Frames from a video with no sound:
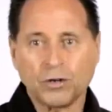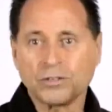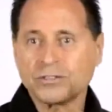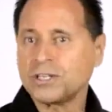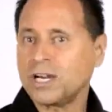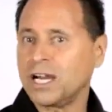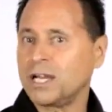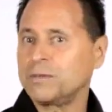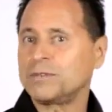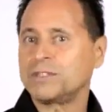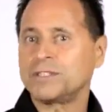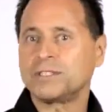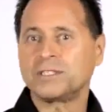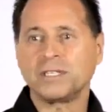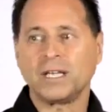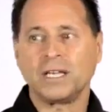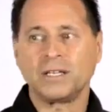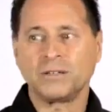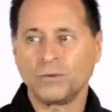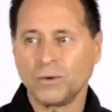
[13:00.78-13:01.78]

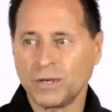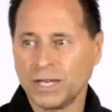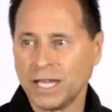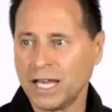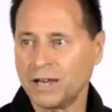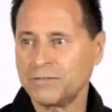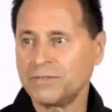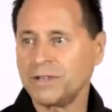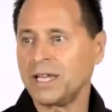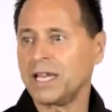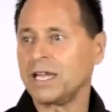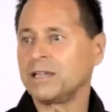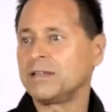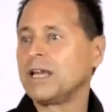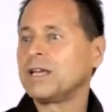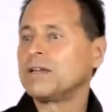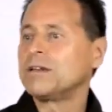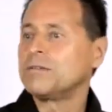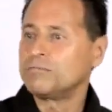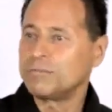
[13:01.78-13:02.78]
Alzheimer's, and what have you,
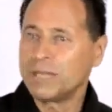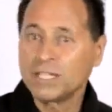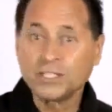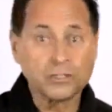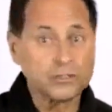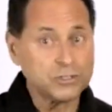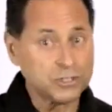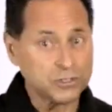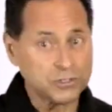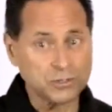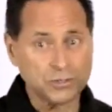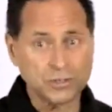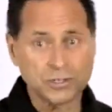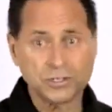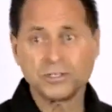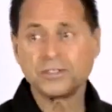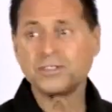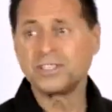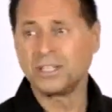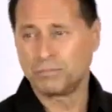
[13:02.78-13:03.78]
and mental
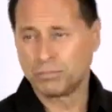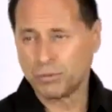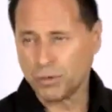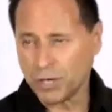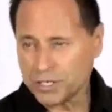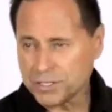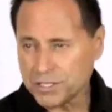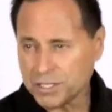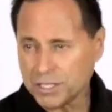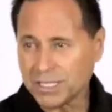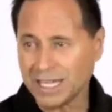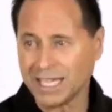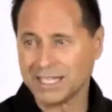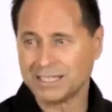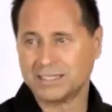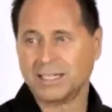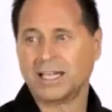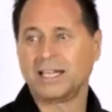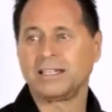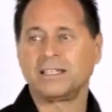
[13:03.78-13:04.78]
disorders, depression,
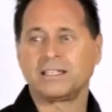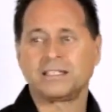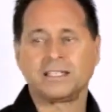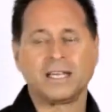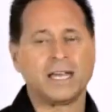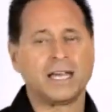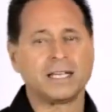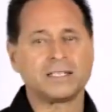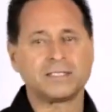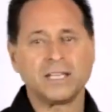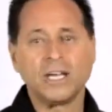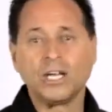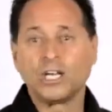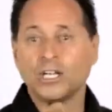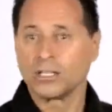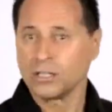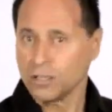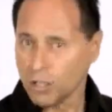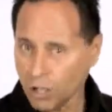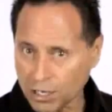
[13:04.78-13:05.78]
anxiety attacks,
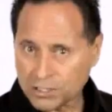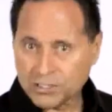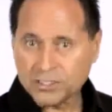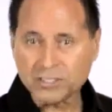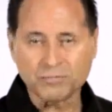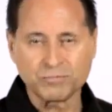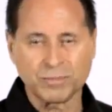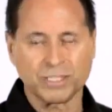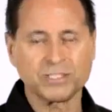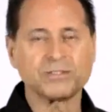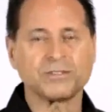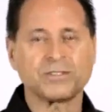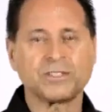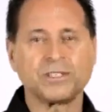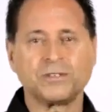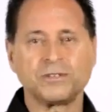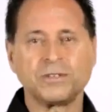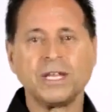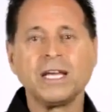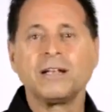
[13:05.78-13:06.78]
loss of muscle
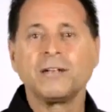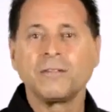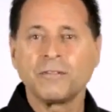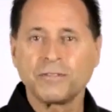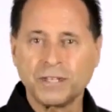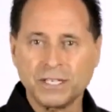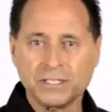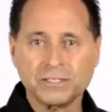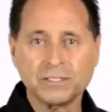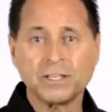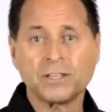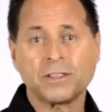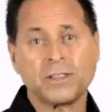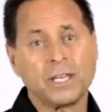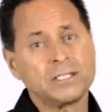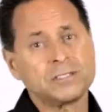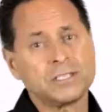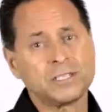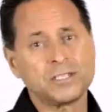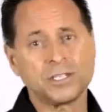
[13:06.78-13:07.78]
tone. These are the
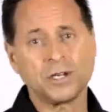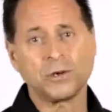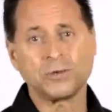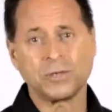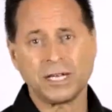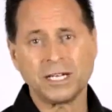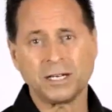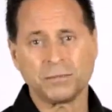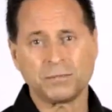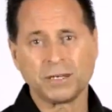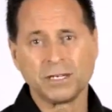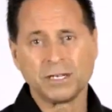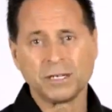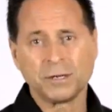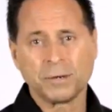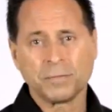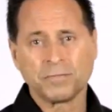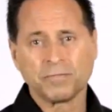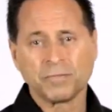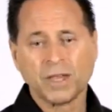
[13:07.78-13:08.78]
things that showed up
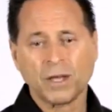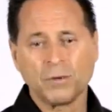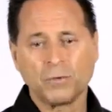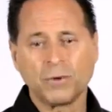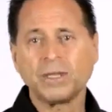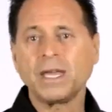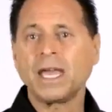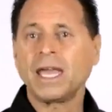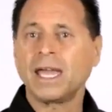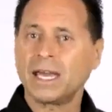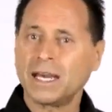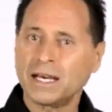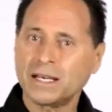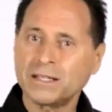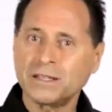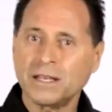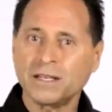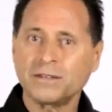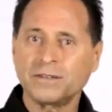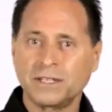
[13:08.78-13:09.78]
when they
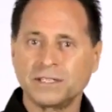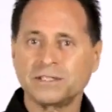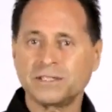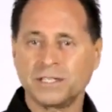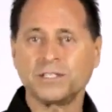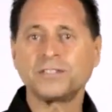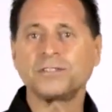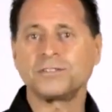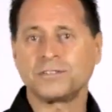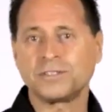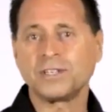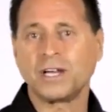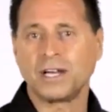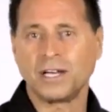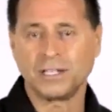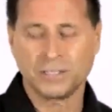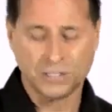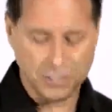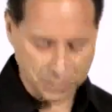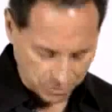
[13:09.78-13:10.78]
had these issues
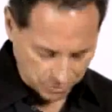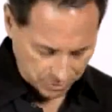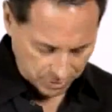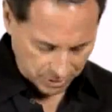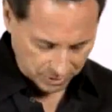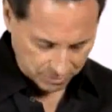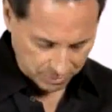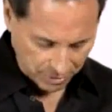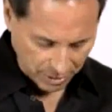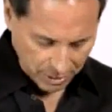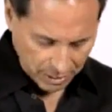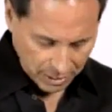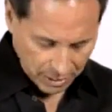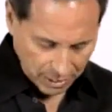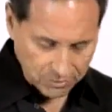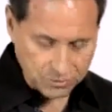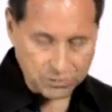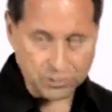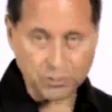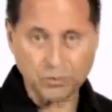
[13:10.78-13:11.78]
showing up.
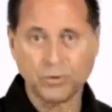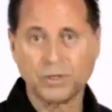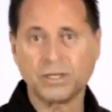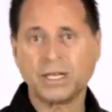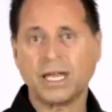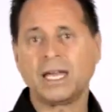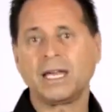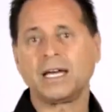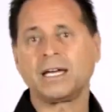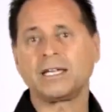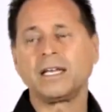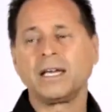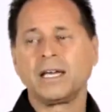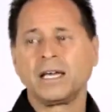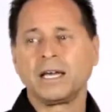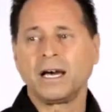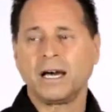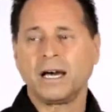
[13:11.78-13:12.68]
And so when they had,